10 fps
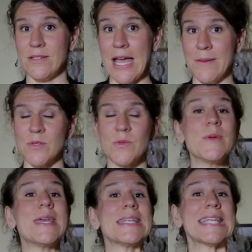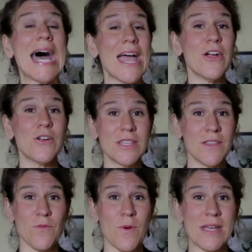times when we get tired in the
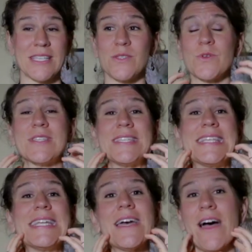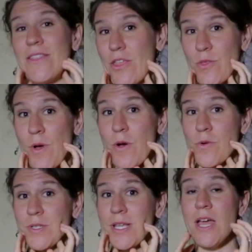voice is we're sitting on the
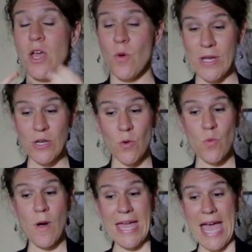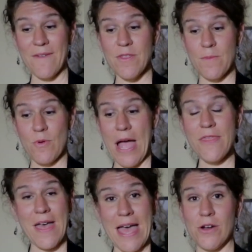throat. We don't quite have the
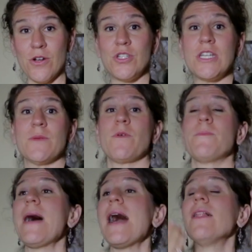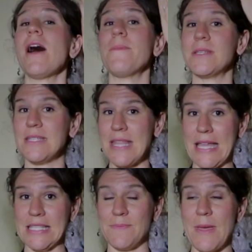breath energy to propel up into
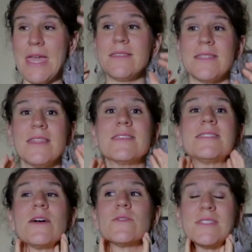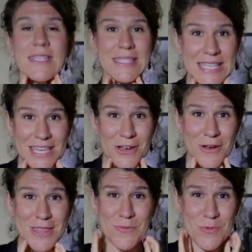that space, and the sound sits here,
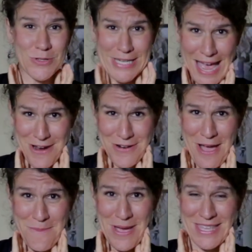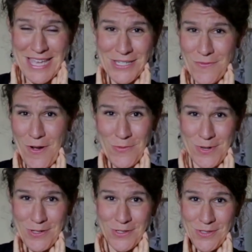and then we're tired out by the end of our
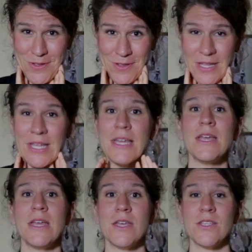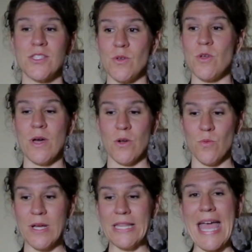rehearsal. So you want to
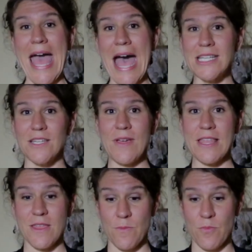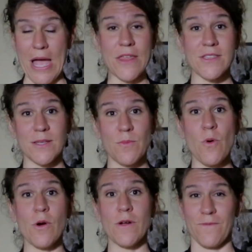really activate the breath
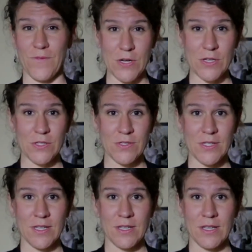support first,